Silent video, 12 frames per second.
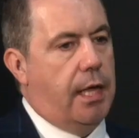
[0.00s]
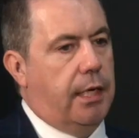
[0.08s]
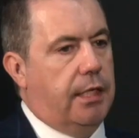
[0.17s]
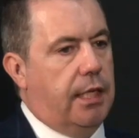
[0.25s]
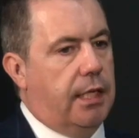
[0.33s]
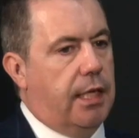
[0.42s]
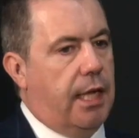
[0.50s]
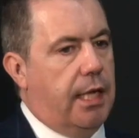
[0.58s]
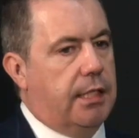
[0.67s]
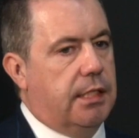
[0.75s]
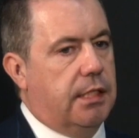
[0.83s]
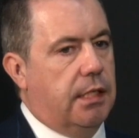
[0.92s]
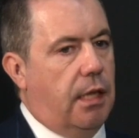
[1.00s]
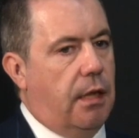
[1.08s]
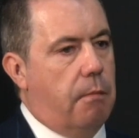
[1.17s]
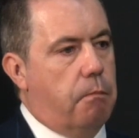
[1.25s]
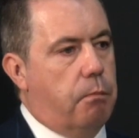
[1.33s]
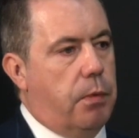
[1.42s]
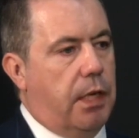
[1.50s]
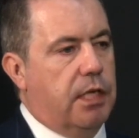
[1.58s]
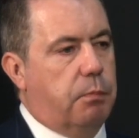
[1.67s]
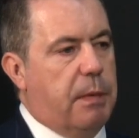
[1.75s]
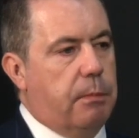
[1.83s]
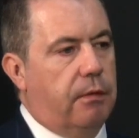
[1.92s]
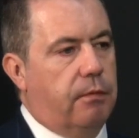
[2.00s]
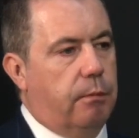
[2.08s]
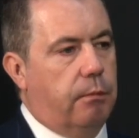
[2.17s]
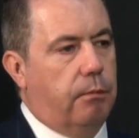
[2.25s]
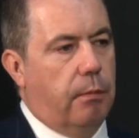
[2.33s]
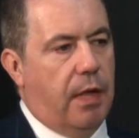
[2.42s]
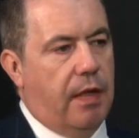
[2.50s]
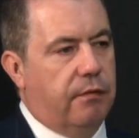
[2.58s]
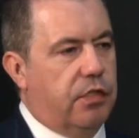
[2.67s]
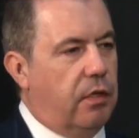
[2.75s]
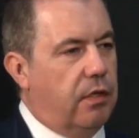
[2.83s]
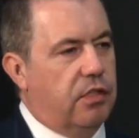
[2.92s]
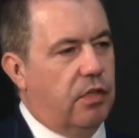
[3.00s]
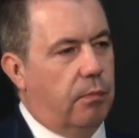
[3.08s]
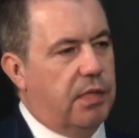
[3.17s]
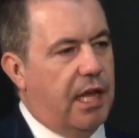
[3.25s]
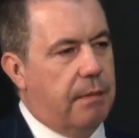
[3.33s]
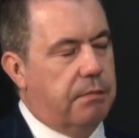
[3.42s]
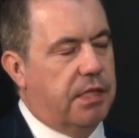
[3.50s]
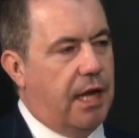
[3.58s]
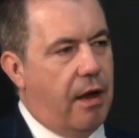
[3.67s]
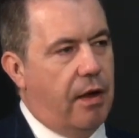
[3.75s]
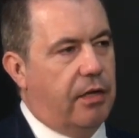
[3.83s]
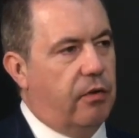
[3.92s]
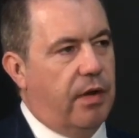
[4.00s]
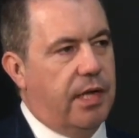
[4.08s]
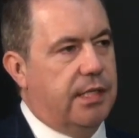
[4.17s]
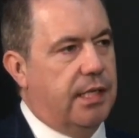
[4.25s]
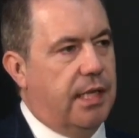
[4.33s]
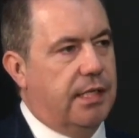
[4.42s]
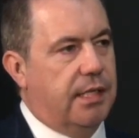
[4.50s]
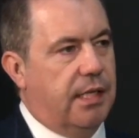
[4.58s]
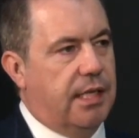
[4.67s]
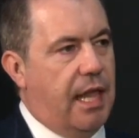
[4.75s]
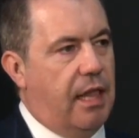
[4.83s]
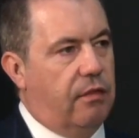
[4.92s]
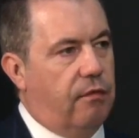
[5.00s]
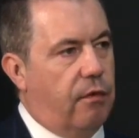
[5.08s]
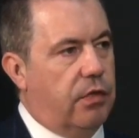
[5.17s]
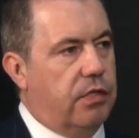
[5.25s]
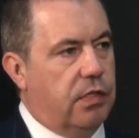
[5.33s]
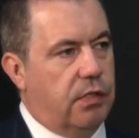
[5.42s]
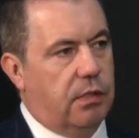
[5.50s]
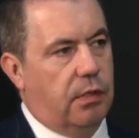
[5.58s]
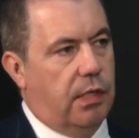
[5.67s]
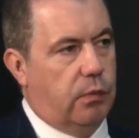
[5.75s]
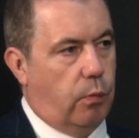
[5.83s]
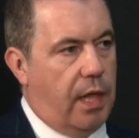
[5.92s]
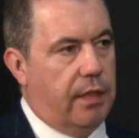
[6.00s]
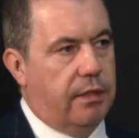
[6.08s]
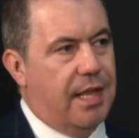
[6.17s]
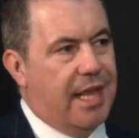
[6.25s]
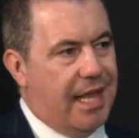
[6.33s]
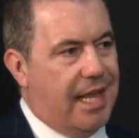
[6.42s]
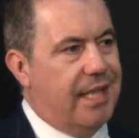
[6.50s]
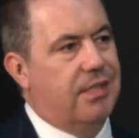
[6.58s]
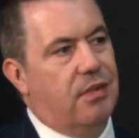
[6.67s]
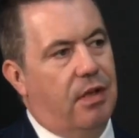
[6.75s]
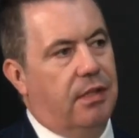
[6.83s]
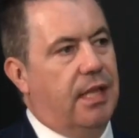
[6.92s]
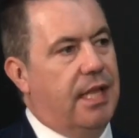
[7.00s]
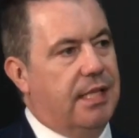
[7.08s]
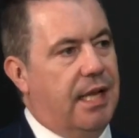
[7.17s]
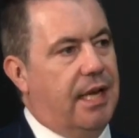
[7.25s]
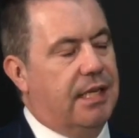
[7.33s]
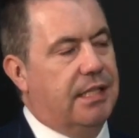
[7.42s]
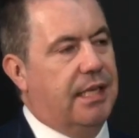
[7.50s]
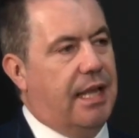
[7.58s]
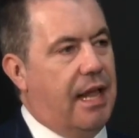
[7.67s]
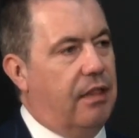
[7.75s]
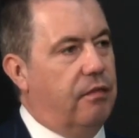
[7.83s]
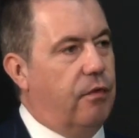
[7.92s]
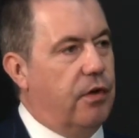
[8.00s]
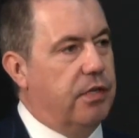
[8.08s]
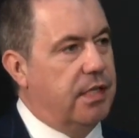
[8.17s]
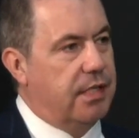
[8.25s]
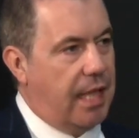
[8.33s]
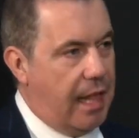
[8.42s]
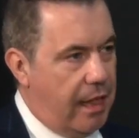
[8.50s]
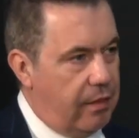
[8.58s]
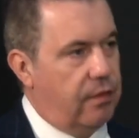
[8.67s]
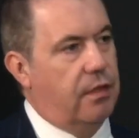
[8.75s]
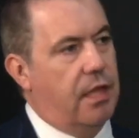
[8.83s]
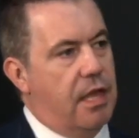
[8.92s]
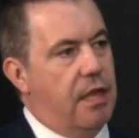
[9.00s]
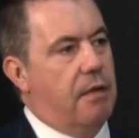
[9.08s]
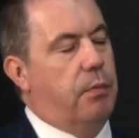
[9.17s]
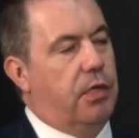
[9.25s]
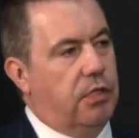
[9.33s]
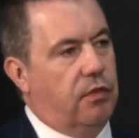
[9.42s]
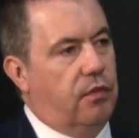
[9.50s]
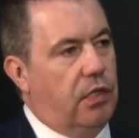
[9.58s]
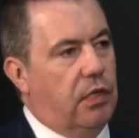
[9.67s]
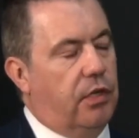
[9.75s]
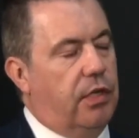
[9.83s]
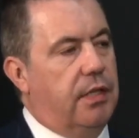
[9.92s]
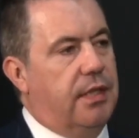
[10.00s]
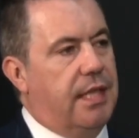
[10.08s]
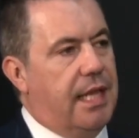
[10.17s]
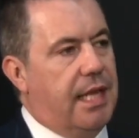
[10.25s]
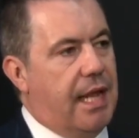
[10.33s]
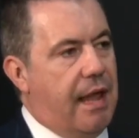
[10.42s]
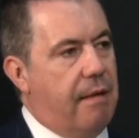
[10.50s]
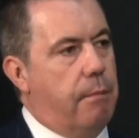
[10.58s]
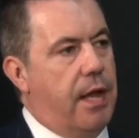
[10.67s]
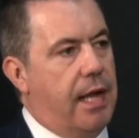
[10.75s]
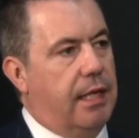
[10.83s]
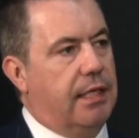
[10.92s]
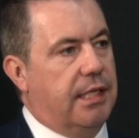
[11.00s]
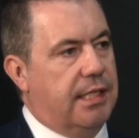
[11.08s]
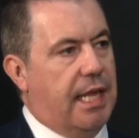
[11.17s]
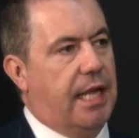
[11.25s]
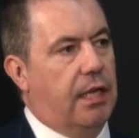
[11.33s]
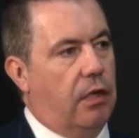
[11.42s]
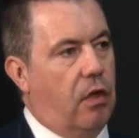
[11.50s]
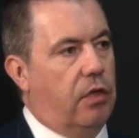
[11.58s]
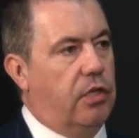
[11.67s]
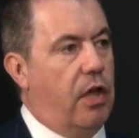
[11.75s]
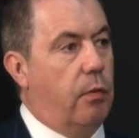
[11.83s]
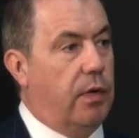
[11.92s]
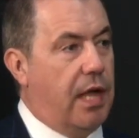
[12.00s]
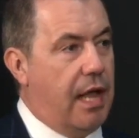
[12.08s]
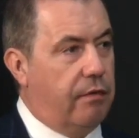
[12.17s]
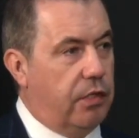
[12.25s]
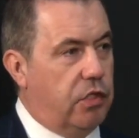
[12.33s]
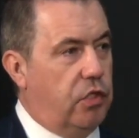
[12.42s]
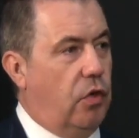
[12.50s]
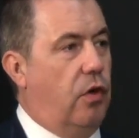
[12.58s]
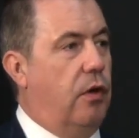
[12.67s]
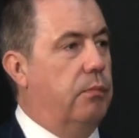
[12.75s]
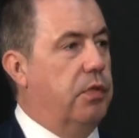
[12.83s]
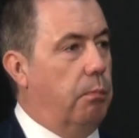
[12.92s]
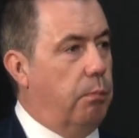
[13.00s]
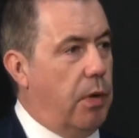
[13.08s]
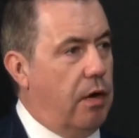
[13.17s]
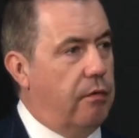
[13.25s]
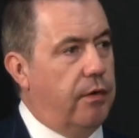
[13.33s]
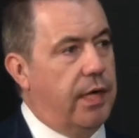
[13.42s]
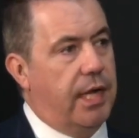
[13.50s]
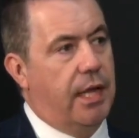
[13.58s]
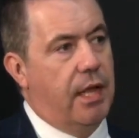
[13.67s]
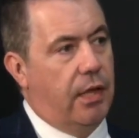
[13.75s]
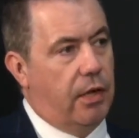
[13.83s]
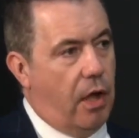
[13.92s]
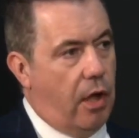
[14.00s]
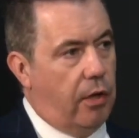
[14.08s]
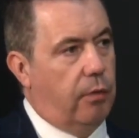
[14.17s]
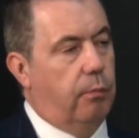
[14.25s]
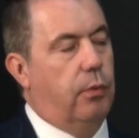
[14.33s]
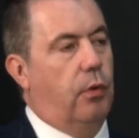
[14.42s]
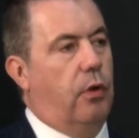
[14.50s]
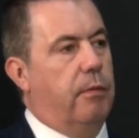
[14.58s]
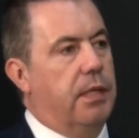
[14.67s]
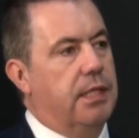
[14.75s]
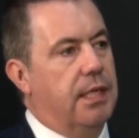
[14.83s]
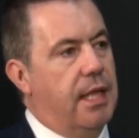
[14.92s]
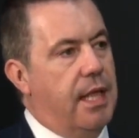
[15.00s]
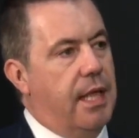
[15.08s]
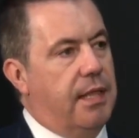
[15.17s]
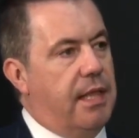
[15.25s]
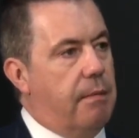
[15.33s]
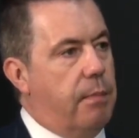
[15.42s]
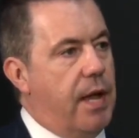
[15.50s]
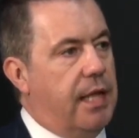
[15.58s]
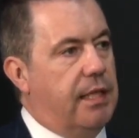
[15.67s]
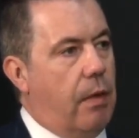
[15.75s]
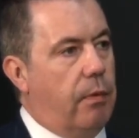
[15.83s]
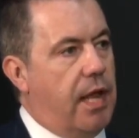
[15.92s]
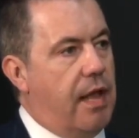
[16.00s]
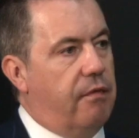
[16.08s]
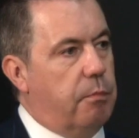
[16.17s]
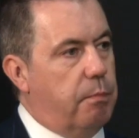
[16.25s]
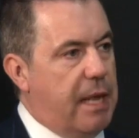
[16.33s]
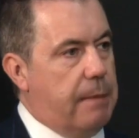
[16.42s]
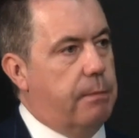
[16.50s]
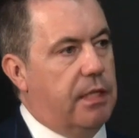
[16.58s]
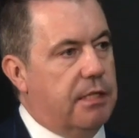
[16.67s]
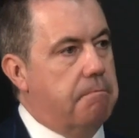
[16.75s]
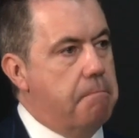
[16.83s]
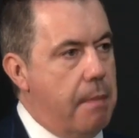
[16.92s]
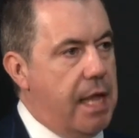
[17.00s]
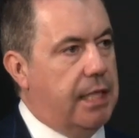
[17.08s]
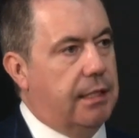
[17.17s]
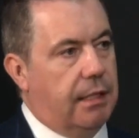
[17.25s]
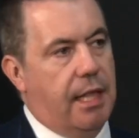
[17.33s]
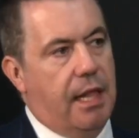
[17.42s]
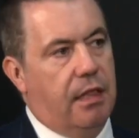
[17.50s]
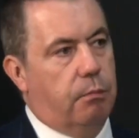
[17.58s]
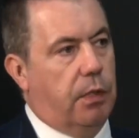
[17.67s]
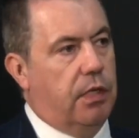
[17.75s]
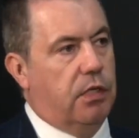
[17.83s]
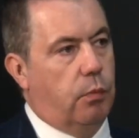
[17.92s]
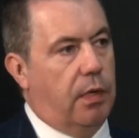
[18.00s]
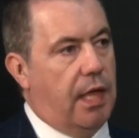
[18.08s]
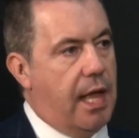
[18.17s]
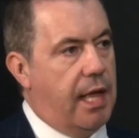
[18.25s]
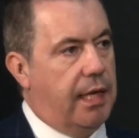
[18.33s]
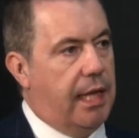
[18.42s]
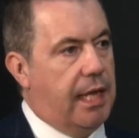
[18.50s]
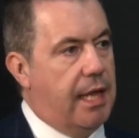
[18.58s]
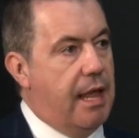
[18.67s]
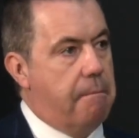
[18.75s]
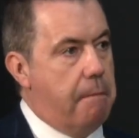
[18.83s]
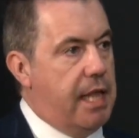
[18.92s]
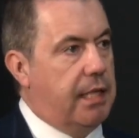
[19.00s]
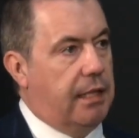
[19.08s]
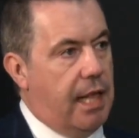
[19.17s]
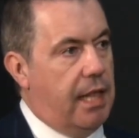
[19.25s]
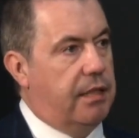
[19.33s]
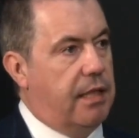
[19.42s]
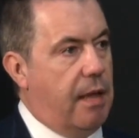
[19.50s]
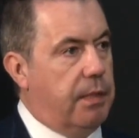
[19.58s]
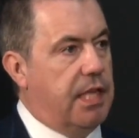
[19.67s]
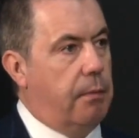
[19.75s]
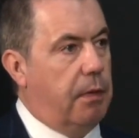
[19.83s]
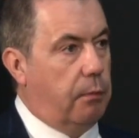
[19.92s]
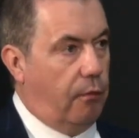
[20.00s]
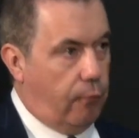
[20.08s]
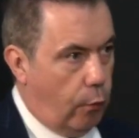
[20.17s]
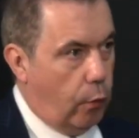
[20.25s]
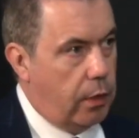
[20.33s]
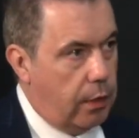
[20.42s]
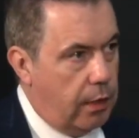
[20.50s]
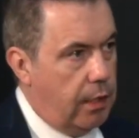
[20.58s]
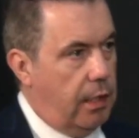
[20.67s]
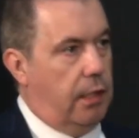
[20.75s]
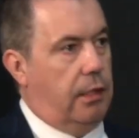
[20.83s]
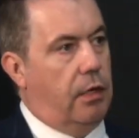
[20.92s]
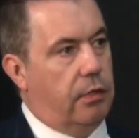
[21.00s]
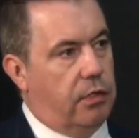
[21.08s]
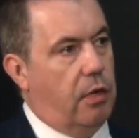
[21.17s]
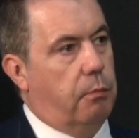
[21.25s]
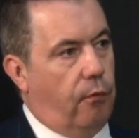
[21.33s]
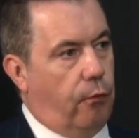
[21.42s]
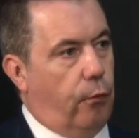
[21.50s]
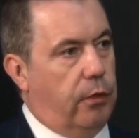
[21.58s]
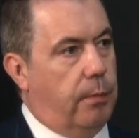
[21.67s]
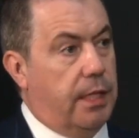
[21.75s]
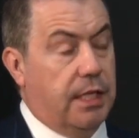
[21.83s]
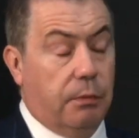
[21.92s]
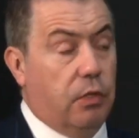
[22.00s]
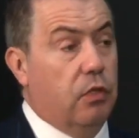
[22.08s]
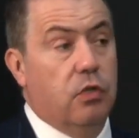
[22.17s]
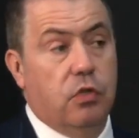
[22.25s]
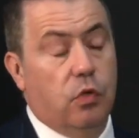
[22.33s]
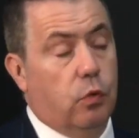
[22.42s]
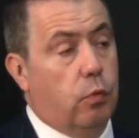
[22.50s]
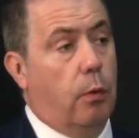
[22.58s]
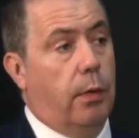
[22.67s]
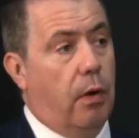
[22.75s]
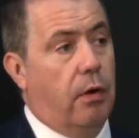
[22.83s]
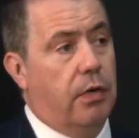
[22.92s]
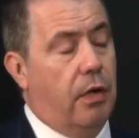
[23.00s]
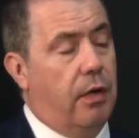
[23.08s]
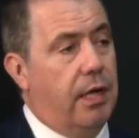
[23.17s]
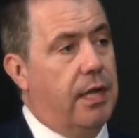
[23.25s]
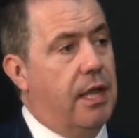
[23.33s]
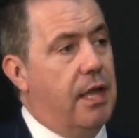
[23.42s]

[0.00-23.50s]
And I think it's because people have sort of sometimes characterised this as health versus as wealth. It's not. It's actually health versus health. Because if you look at the impact the second lockdown would have on jobs and poverty and unemployment, the impact that would have on people's mental health, because we had a mental health epidemic before lockdown, before the pandemic, goodness knows where we are now,